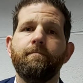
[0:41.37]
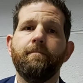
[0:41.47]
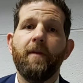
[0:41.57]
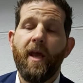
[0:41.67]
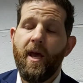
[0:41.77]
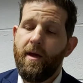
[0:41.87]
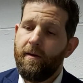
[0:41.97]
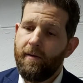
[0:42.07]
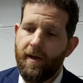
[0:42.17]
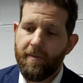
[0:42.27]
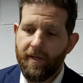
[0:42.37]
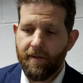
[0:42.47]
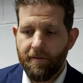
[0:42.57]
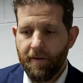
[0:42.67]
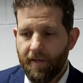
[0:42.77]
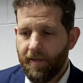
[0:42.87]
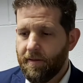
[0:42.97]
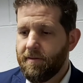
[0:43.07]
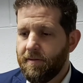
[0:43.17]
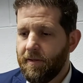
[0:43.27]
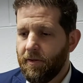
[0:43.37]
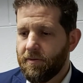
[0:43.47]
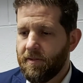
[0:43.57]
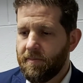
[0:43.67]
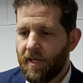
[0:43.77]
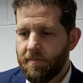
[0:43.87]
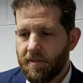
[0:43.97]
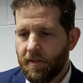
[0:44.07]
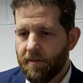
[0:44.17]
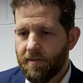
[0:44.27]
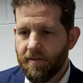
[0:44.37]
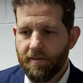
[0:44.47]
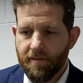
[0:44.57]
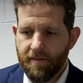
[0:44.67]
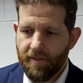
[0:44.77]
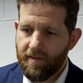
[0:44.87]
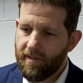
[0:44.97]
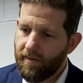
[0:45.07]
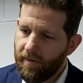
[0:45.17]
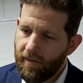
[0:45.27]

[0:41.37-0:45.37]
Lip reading: Yeah, I mean, again, sometimes the consistency